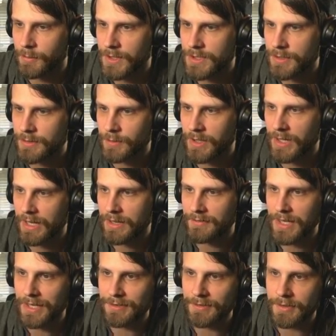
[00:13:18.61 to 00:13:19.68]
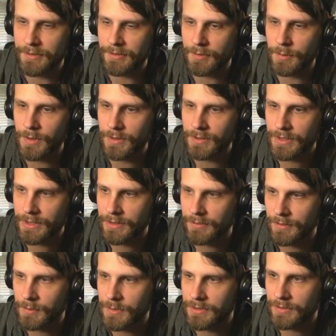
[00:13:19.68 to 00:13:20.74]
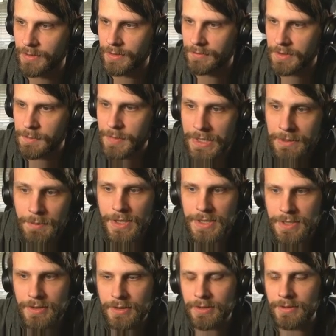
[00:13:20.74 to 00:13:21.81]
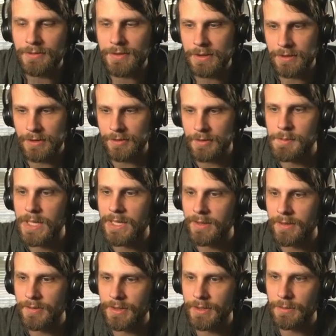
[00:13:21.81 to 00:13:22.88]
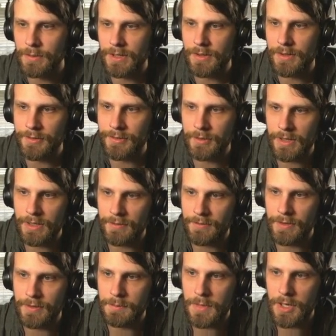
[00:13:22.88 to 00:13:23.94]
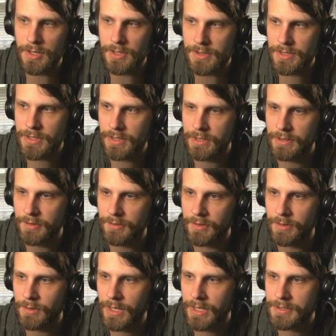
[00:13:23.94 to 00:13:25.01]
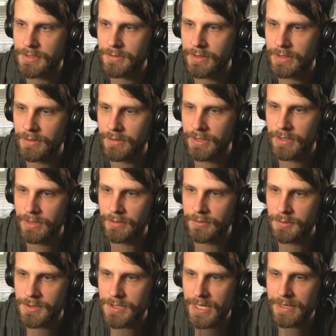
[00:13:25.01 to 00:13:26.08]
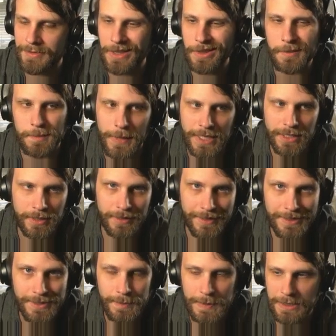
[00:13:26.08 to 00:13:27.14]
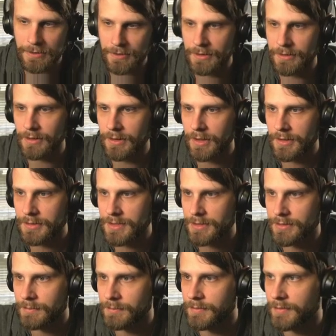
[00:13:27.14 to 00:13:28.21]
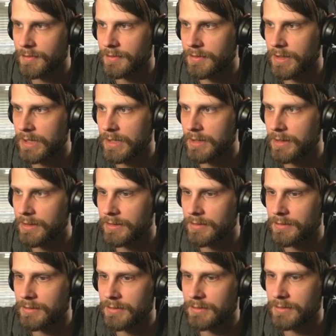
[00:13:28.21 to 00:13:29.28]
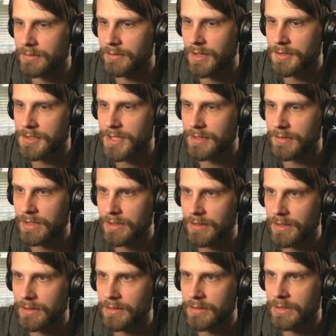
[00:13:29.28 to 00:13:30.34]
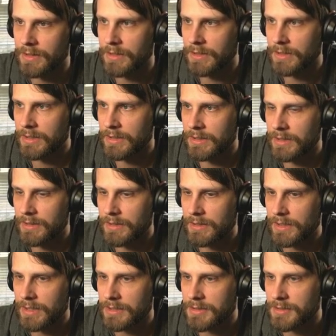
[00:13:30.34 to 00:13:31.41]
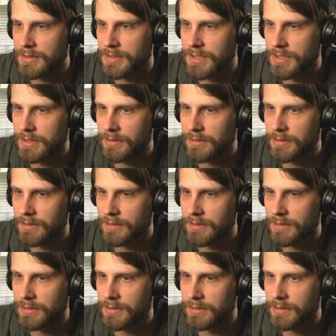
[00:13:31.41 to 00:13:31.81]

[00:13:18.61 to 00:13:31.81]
We do want to have access to our lands. We do have the Bankbuster on the field as a mana sink. We also have the March. And so I do think leaning towards having the mana is better than the long-term longevity there. Interesting.